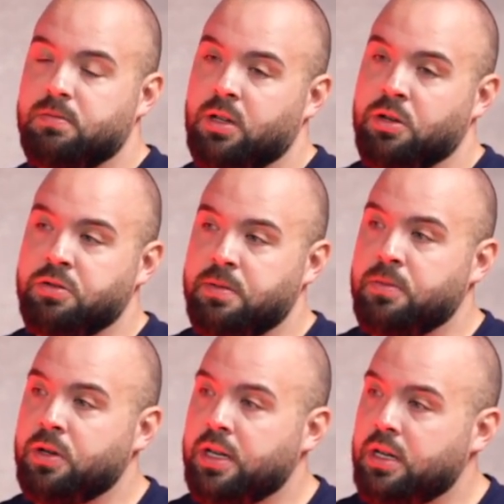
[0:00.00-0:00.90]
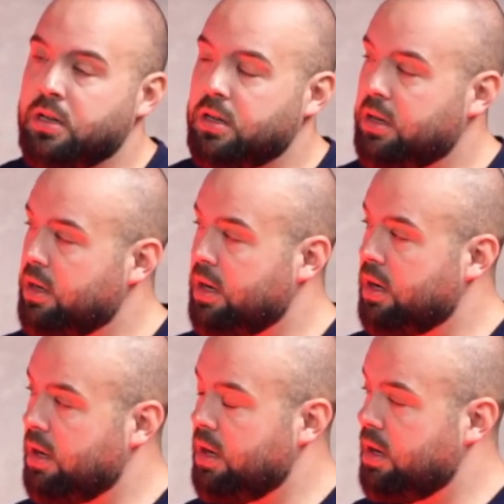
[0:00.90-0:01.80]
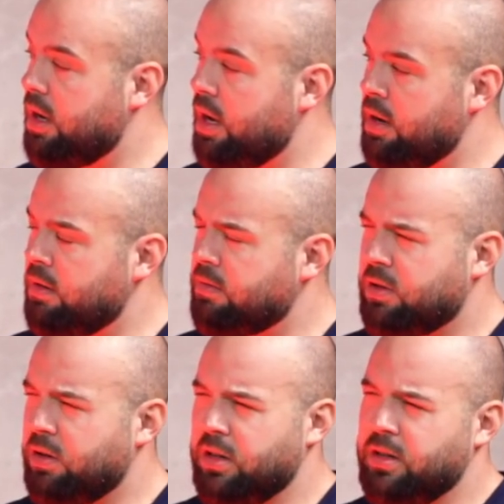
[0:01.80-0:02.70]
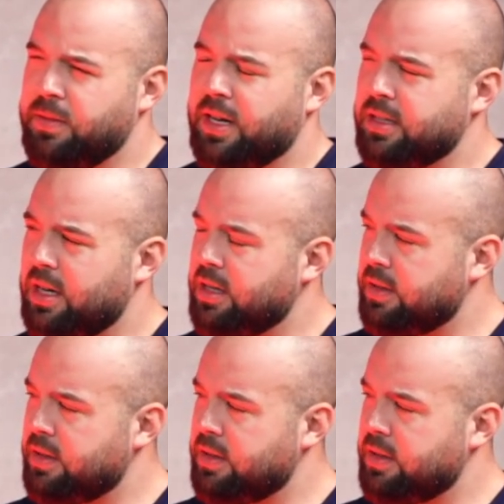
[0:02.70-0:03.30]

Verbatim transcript: losing money and and calling them nice guys.